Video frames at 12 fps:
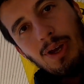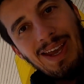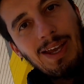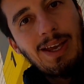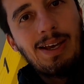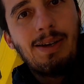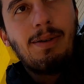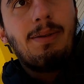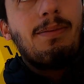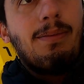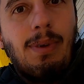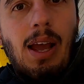okay.
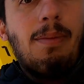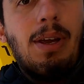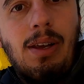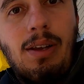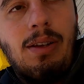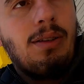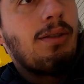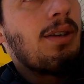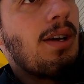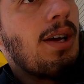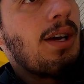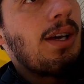I mean,
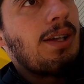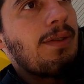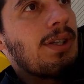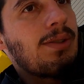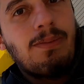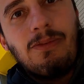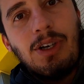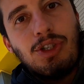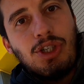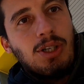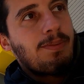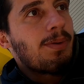it was very
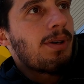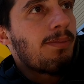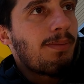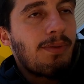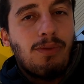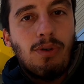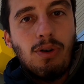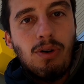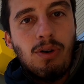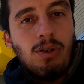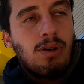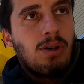cheap
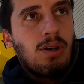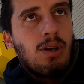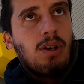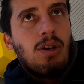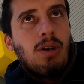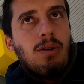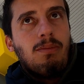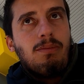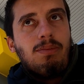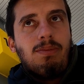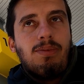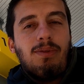before
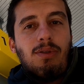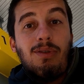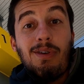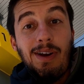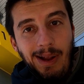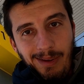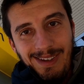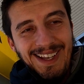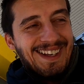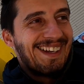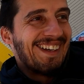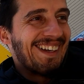corona.
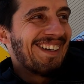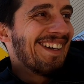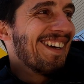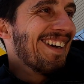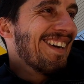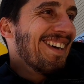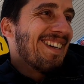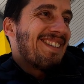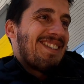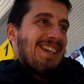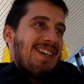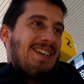
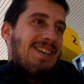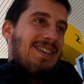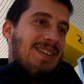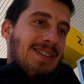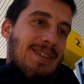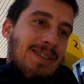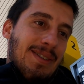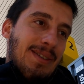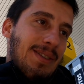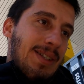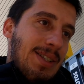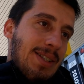So
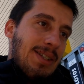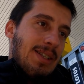it's